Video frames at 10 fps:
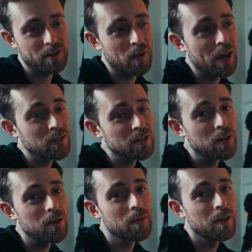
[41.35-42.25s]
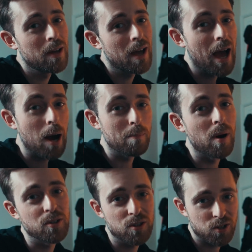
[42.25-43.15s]
or how to know how
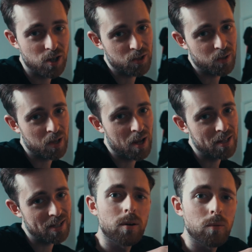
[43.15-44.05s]
much to charge your clients.